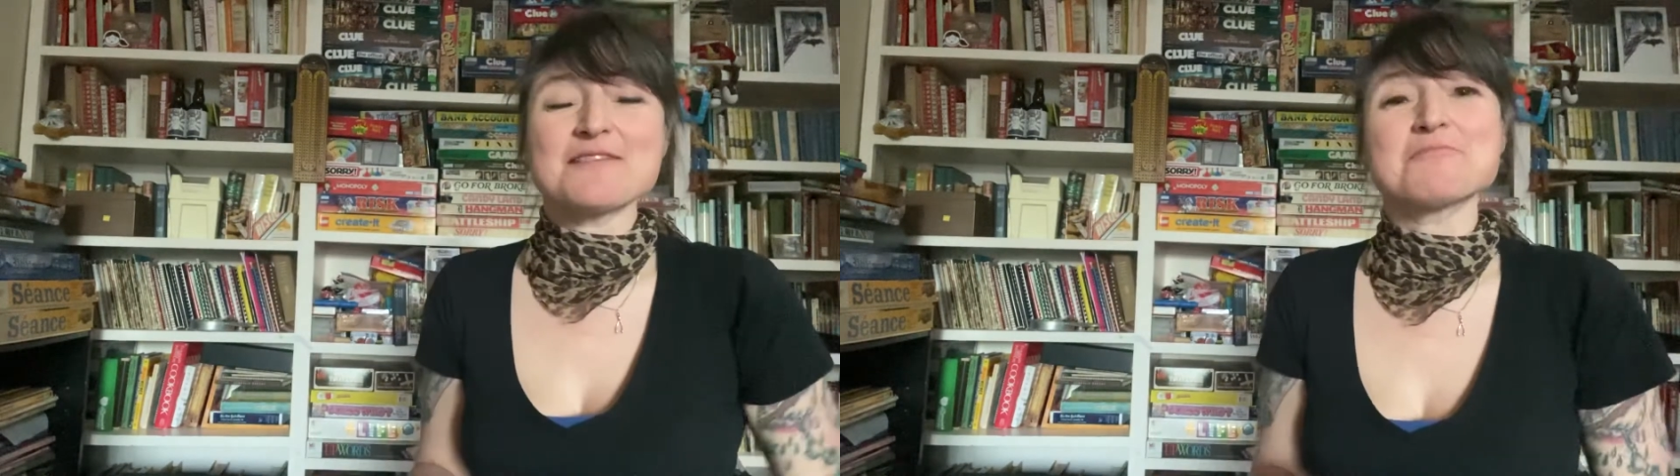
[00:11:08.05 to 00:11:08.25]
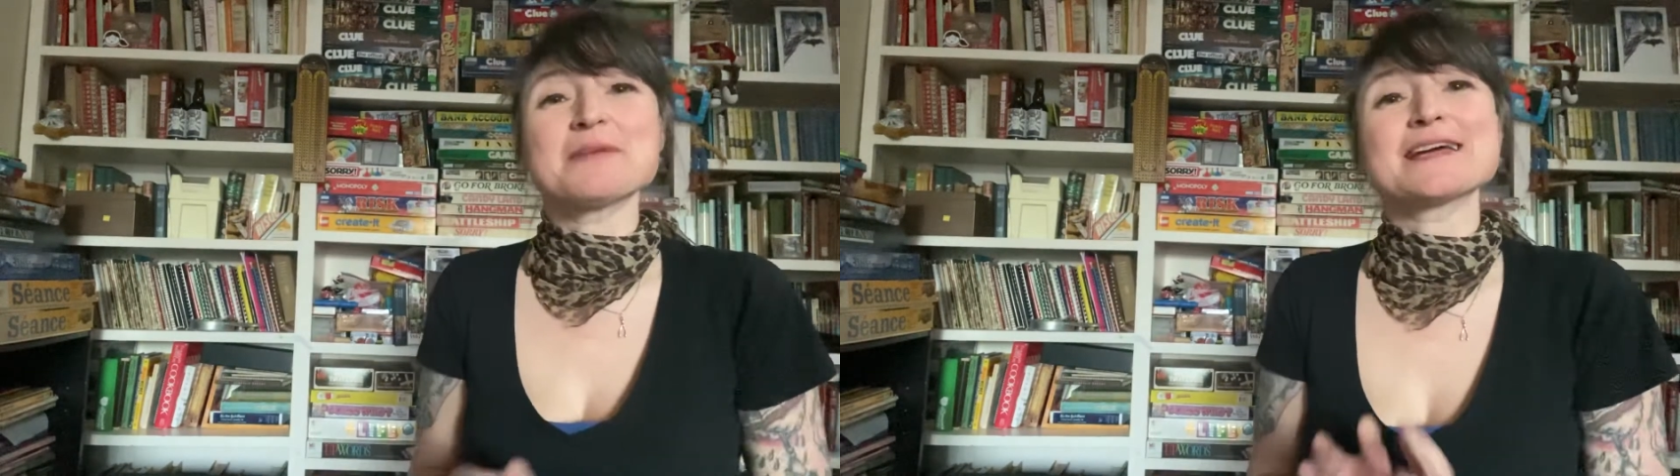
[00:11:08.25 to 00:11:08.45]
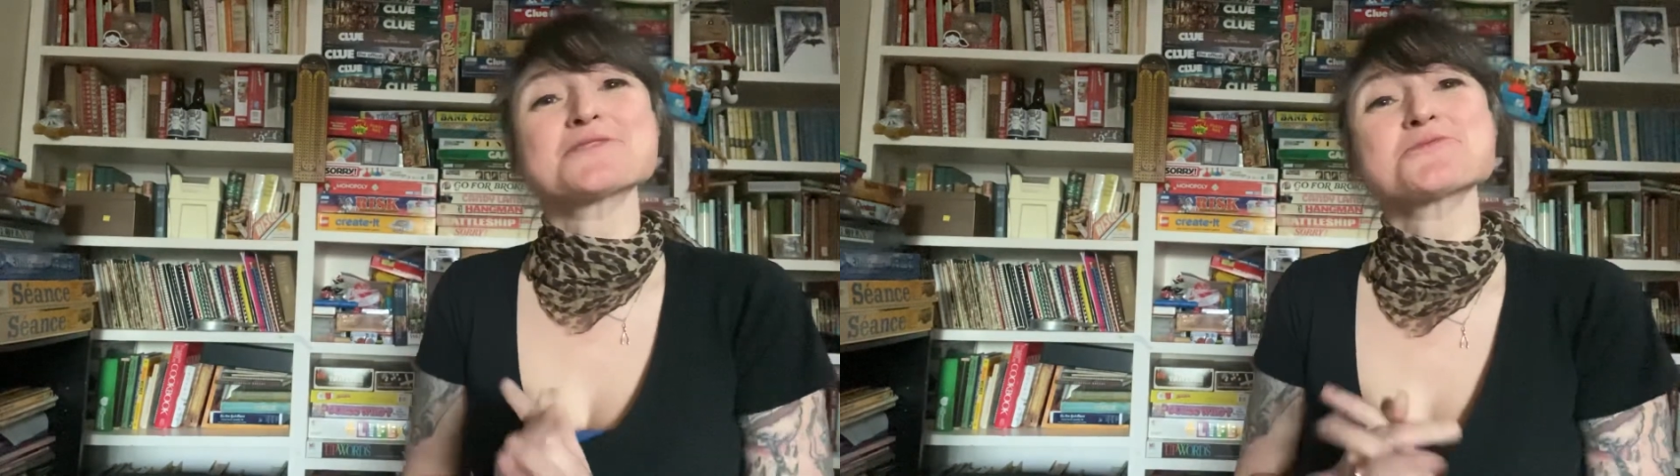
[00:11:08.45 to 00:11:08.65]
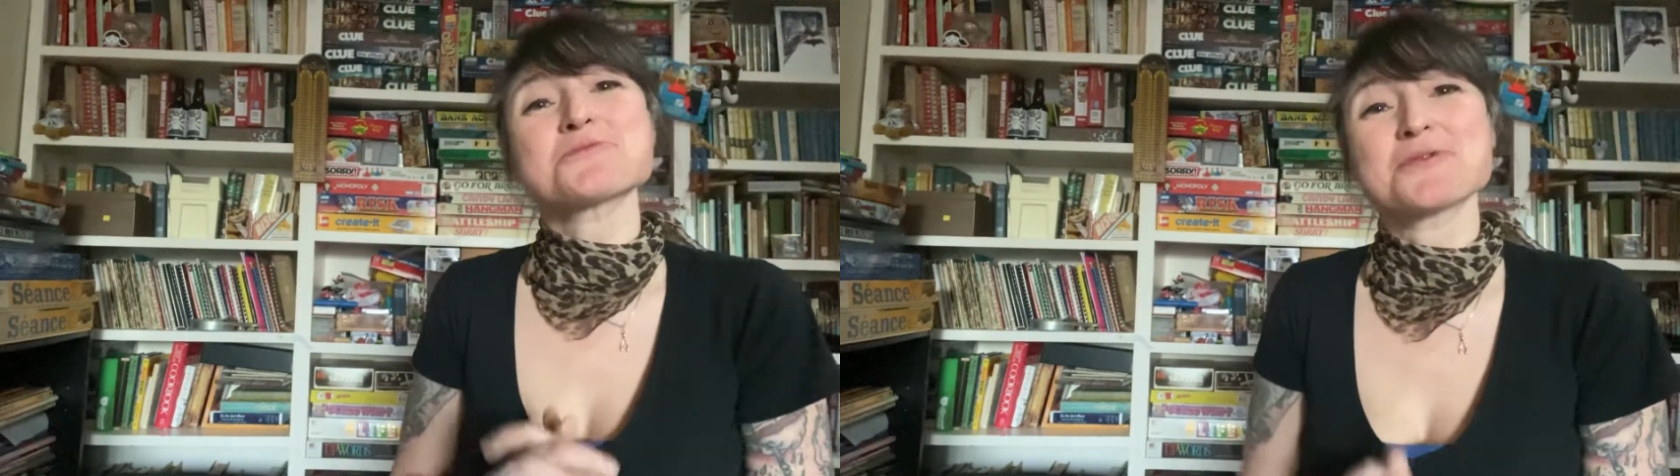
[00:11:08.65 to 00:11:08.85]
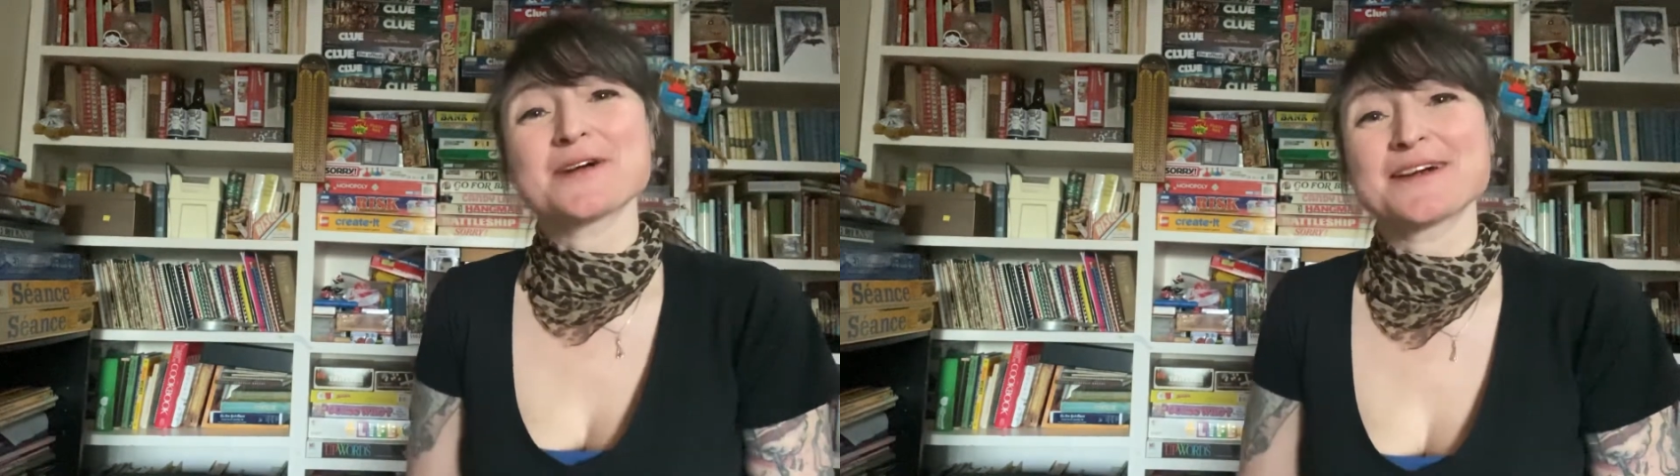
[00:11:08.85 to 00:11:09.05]
Make
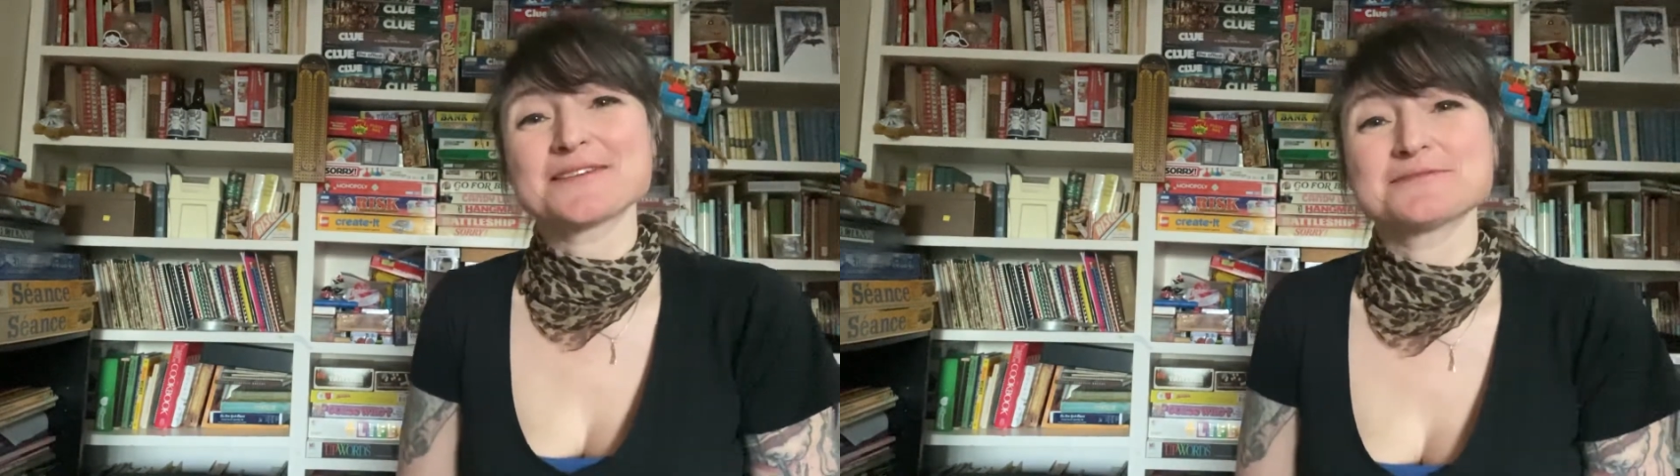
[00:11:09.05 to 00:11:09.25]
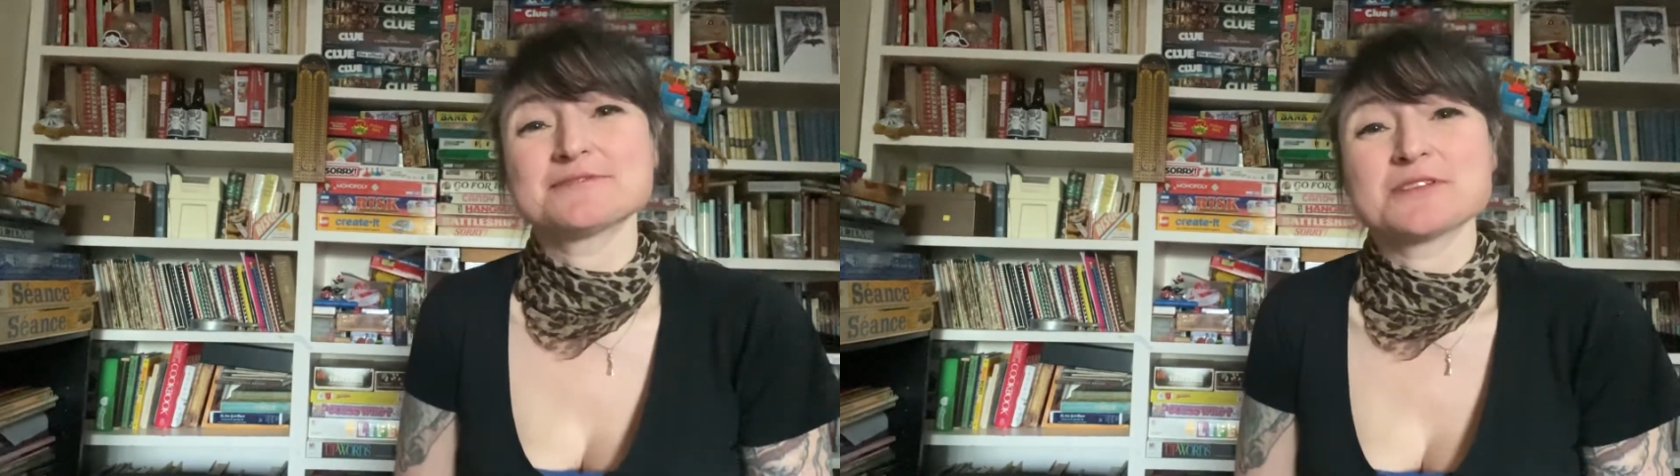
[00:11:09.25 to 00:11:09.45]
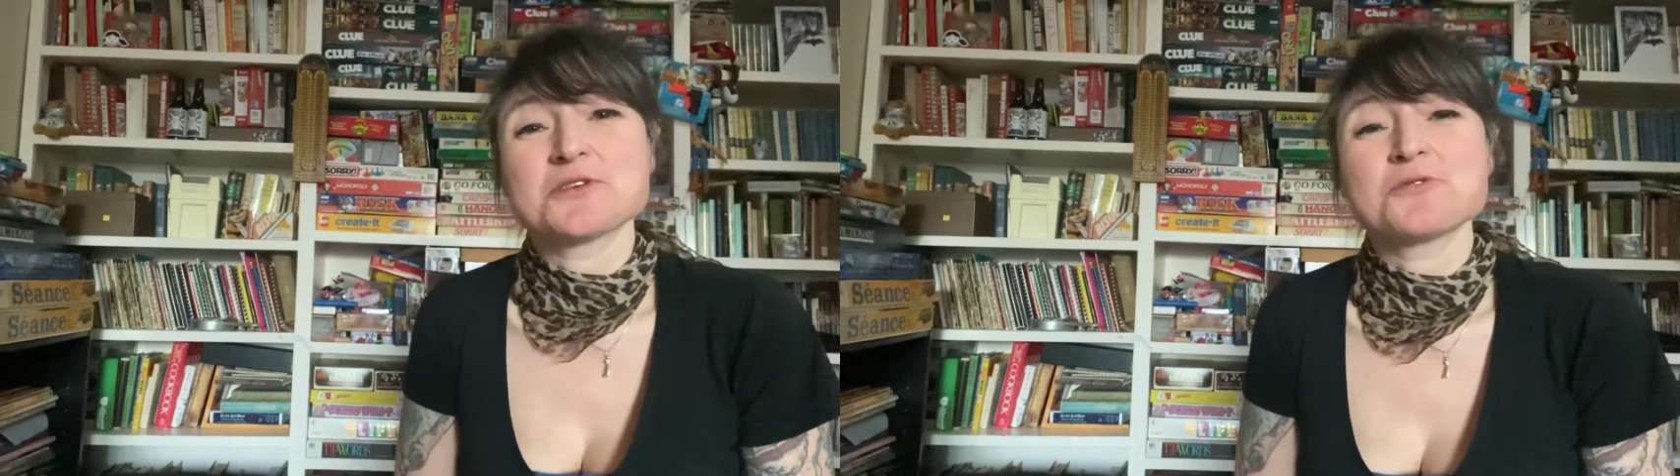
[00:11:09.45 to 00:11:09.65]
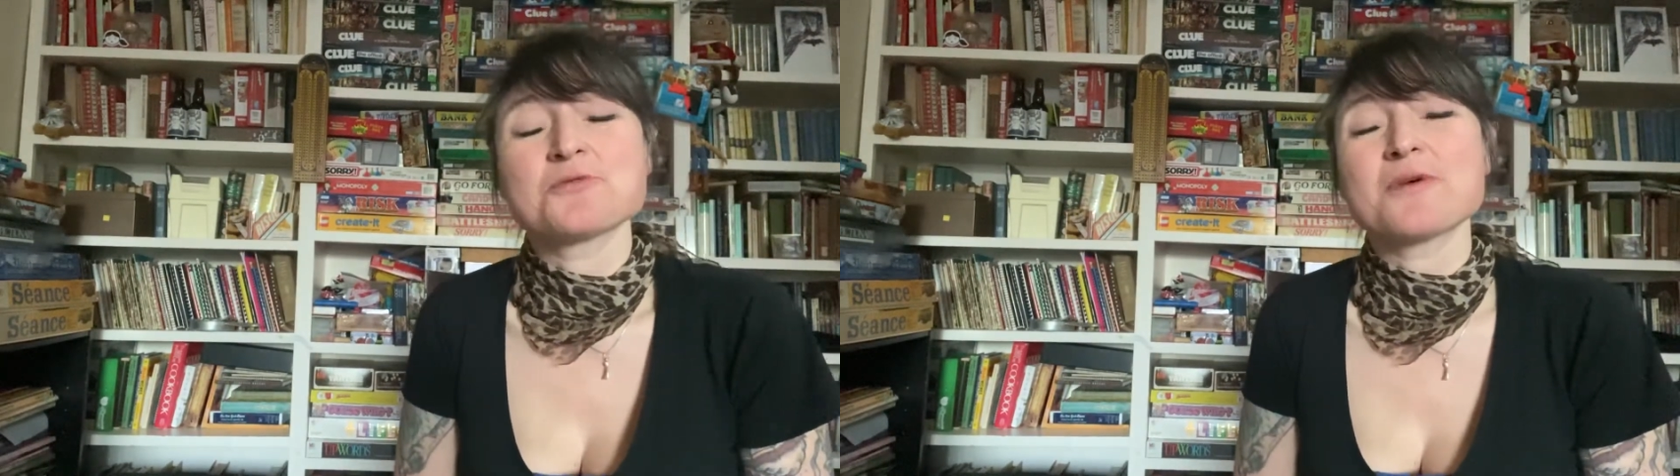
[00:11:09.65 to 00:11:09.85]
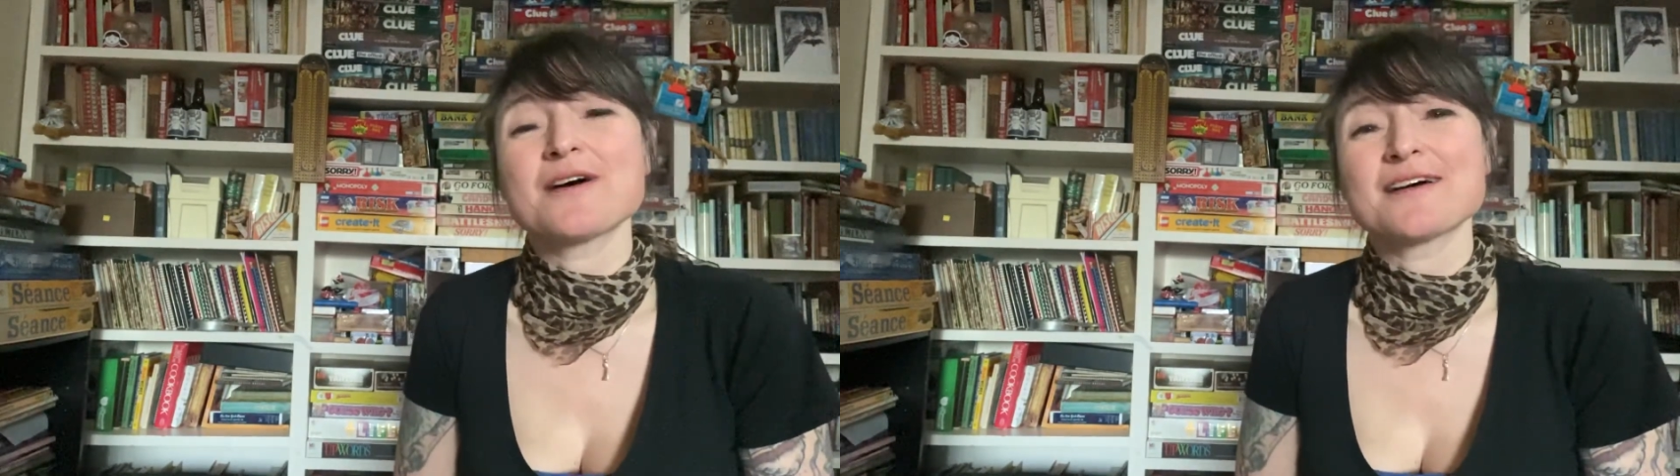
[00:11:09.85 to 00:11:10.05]
sure
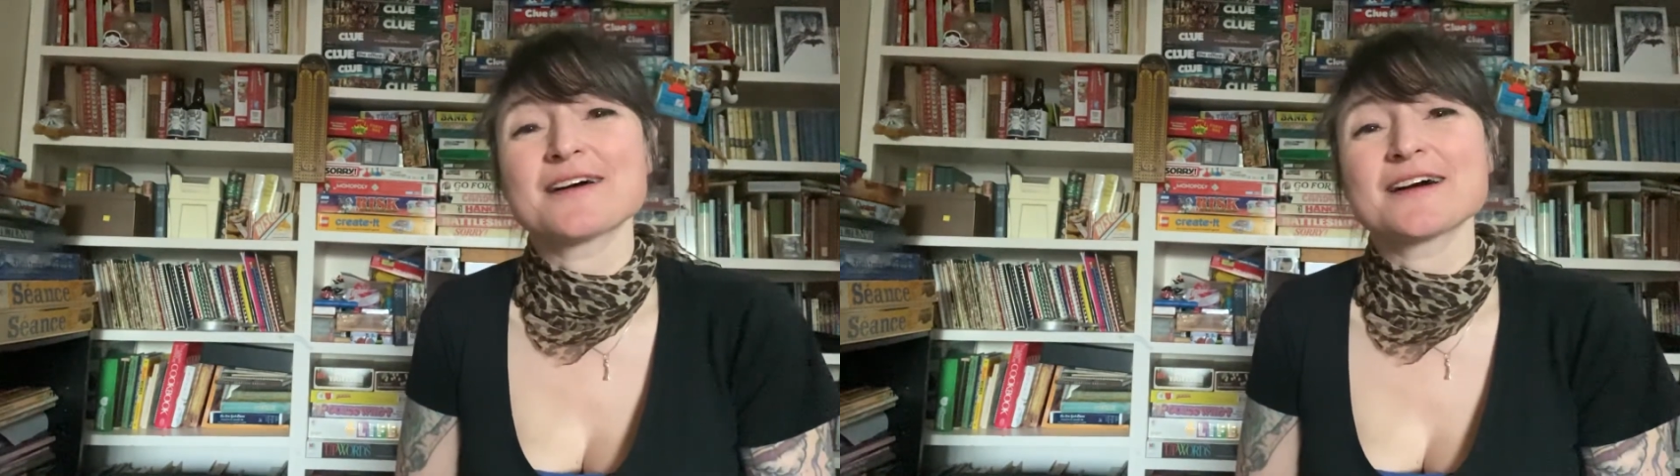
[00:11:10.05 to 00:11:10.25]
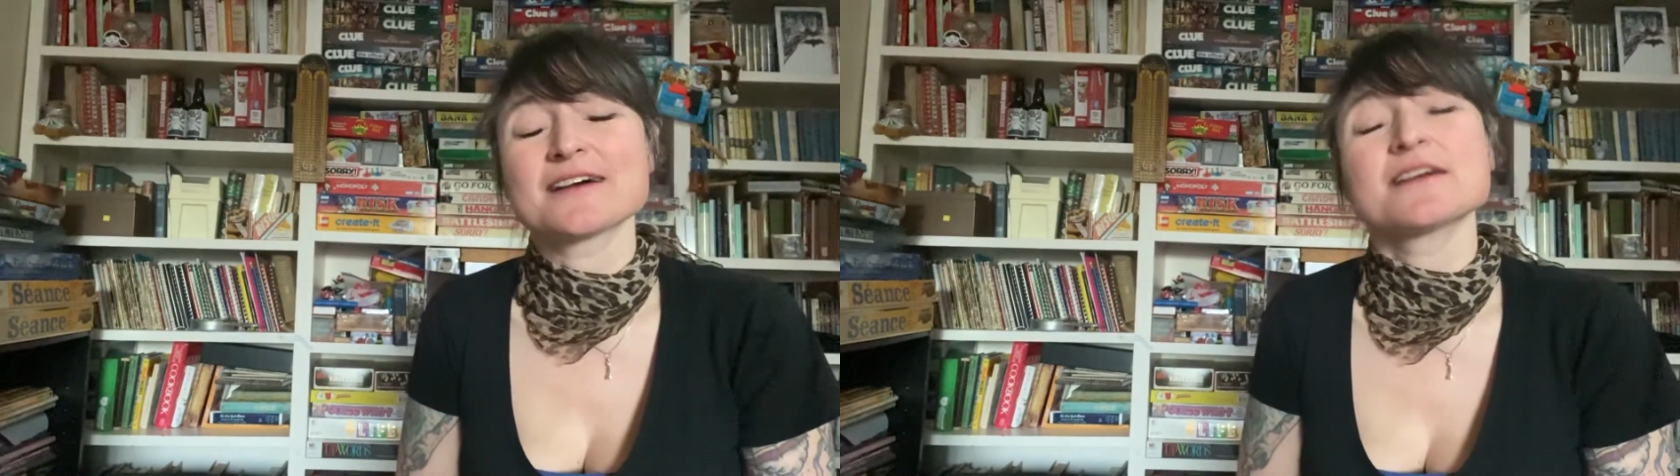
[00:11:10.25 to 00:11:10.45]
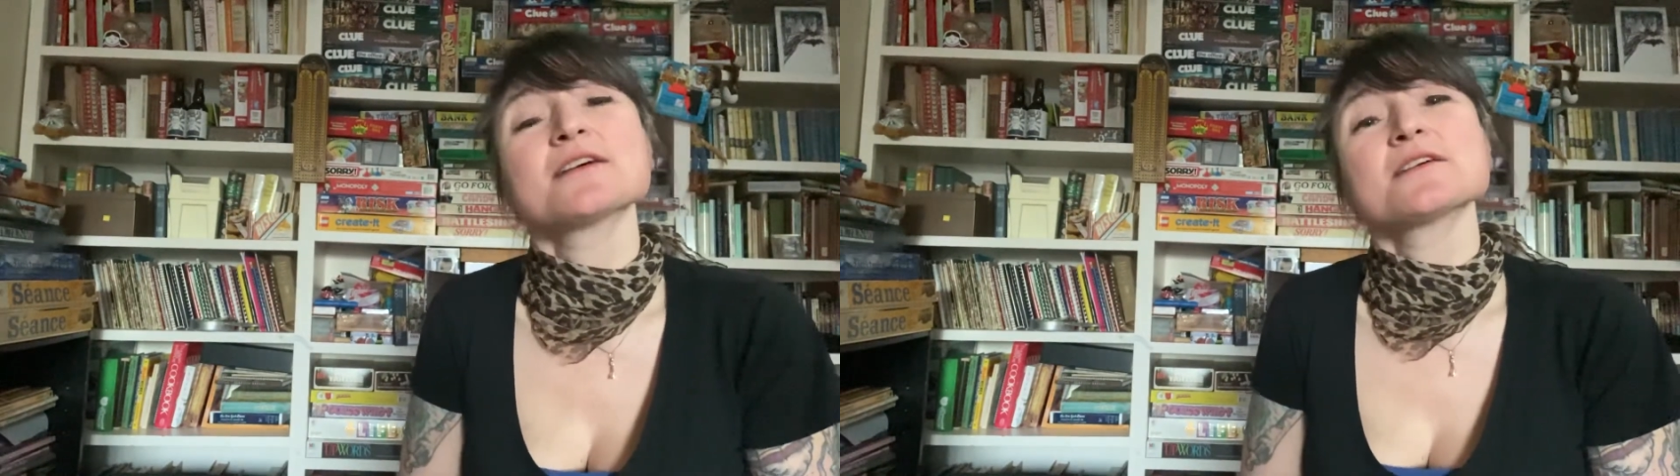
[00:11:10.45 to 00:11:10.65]
you are